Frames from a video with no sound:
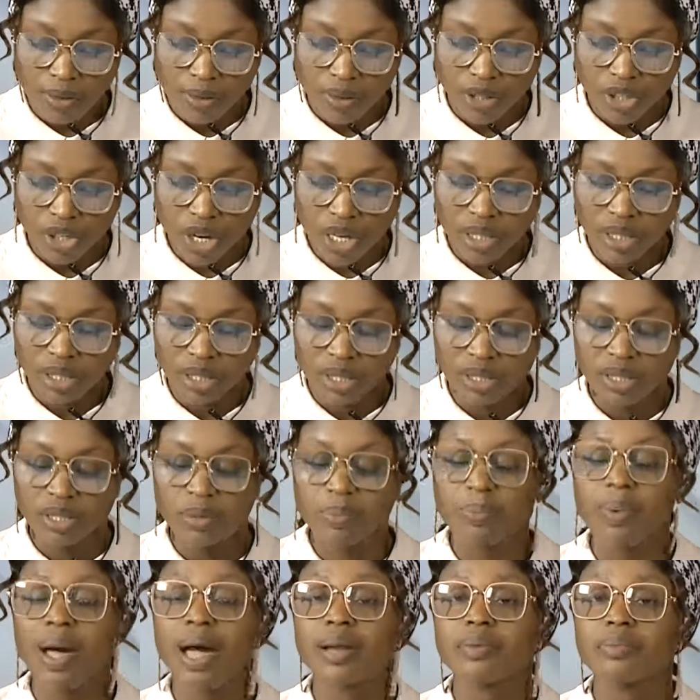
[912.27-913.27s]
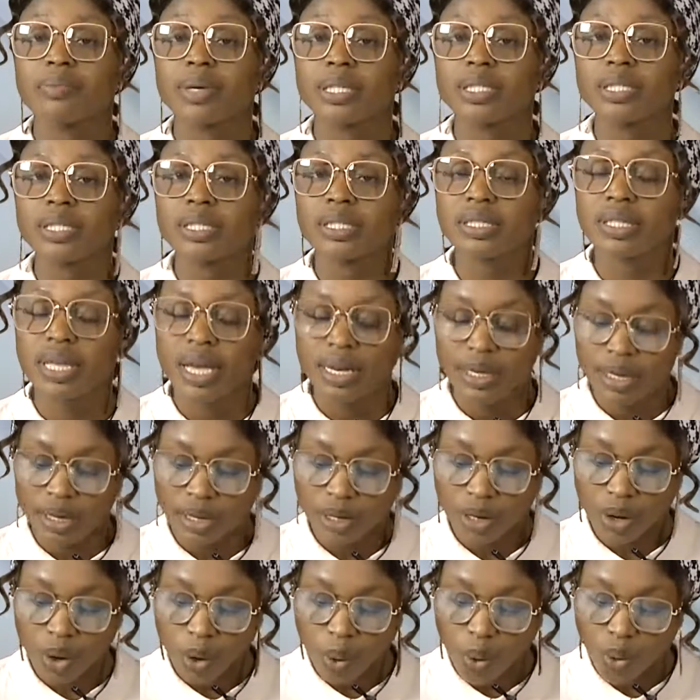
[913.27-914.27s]
The Justice Department said
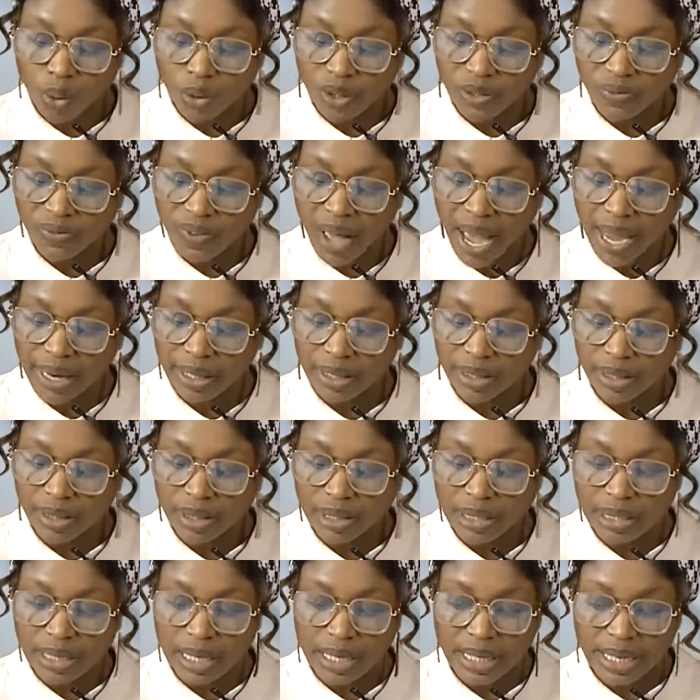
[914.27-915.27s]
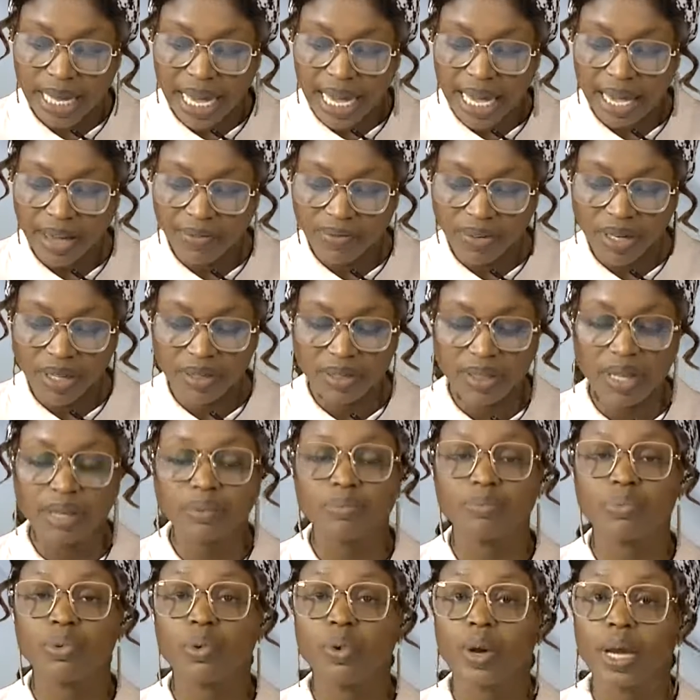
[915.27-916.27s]
in a court filing on Sunday evening
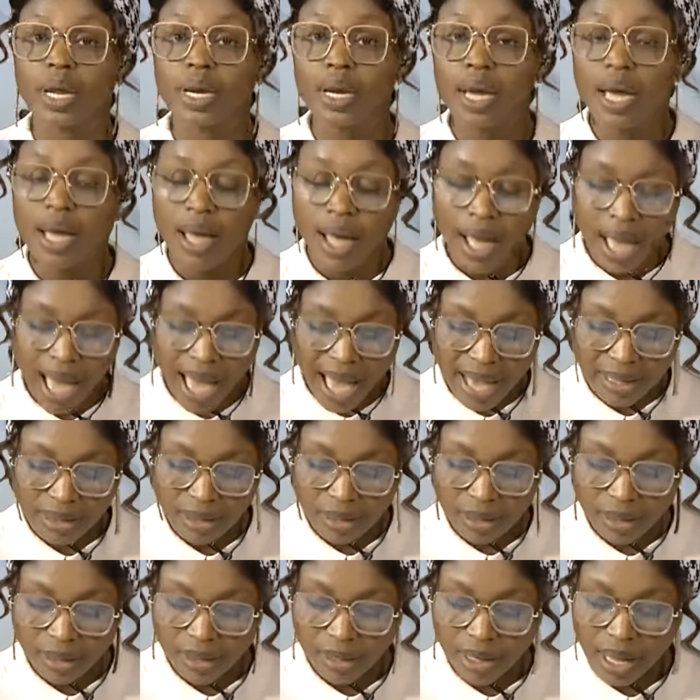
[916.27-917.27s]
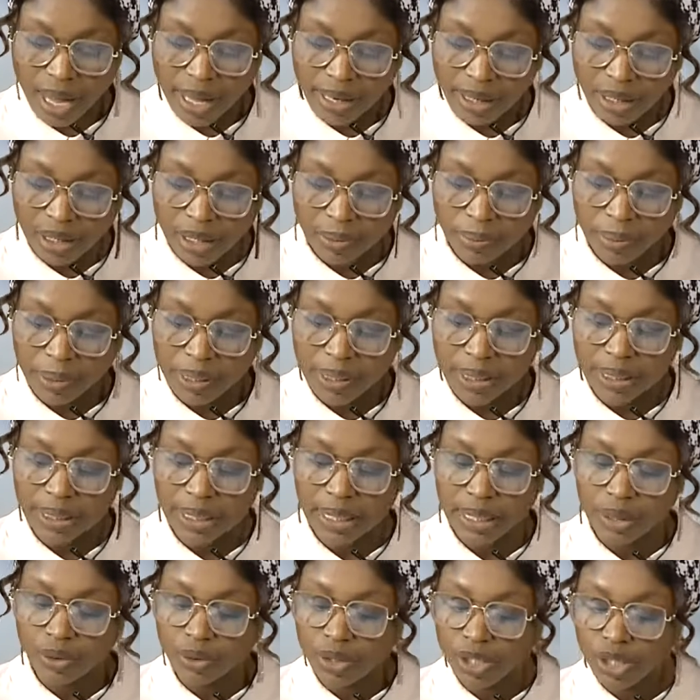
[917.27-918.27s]
that Boeing has decided to plead
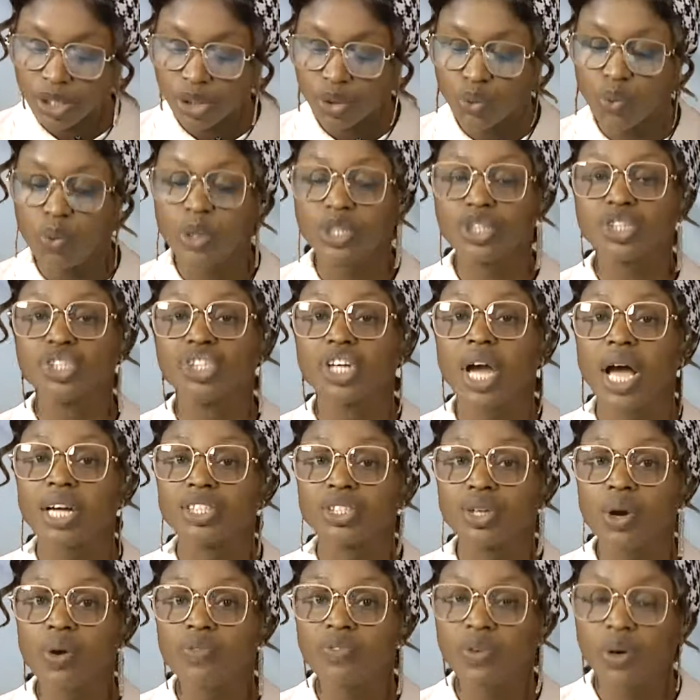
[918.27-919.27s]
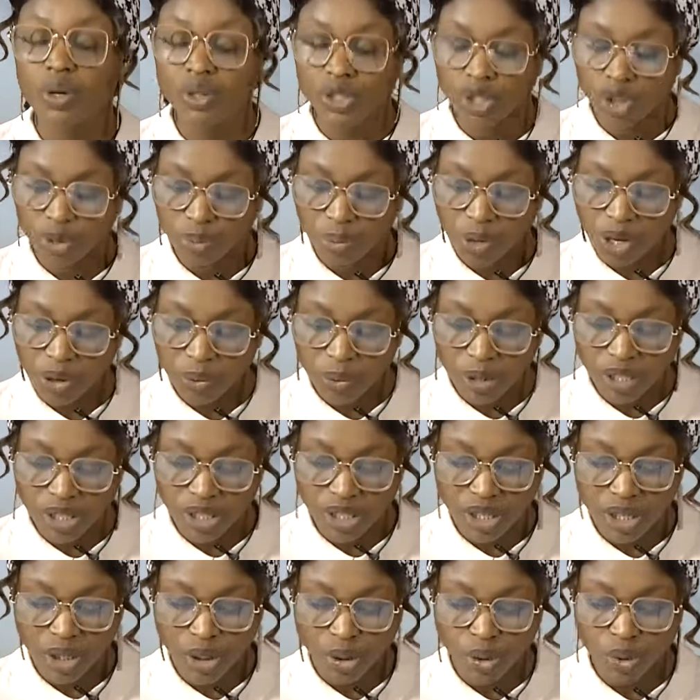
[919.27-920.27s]
guilty to one charge of
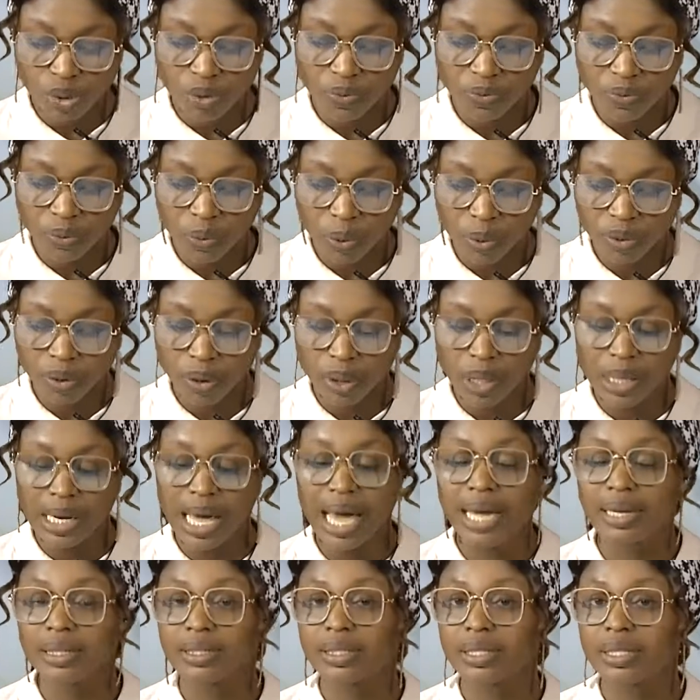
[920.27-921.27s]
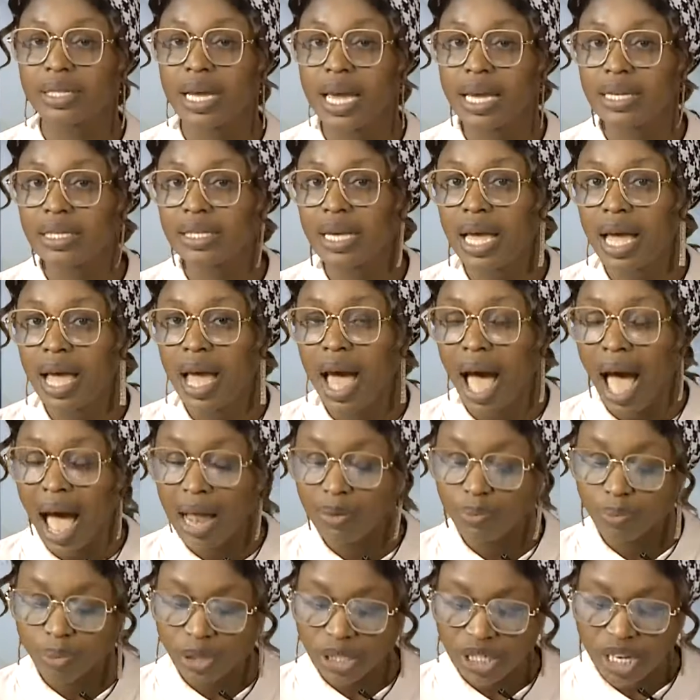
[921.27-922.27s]
conspiracy to defraud the United States
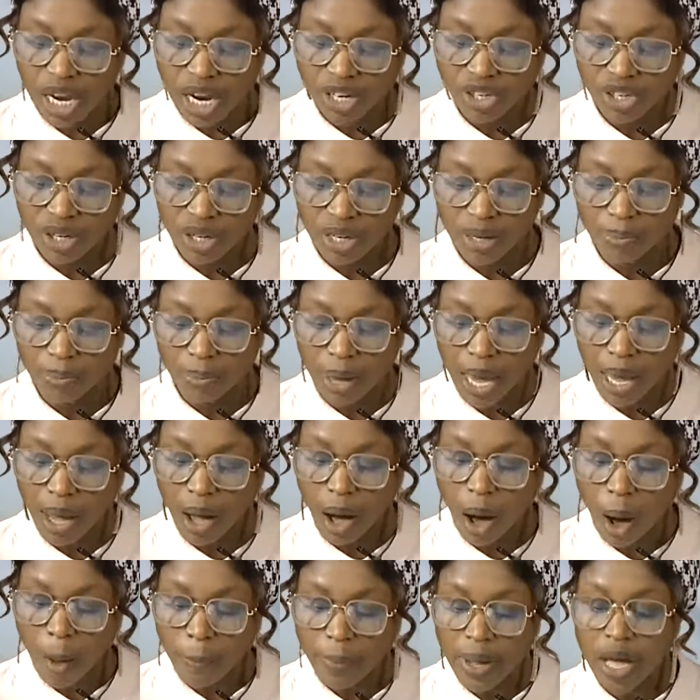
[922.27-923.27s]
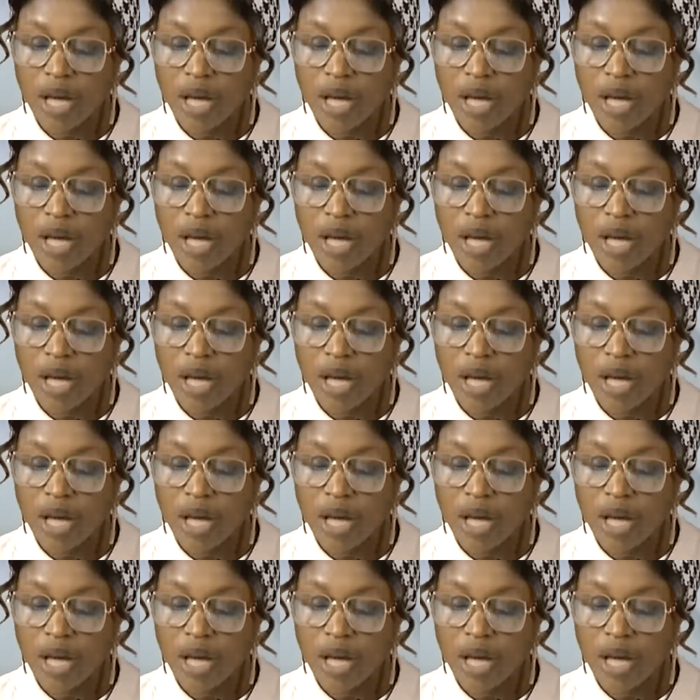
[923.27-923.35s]
and potentially pay up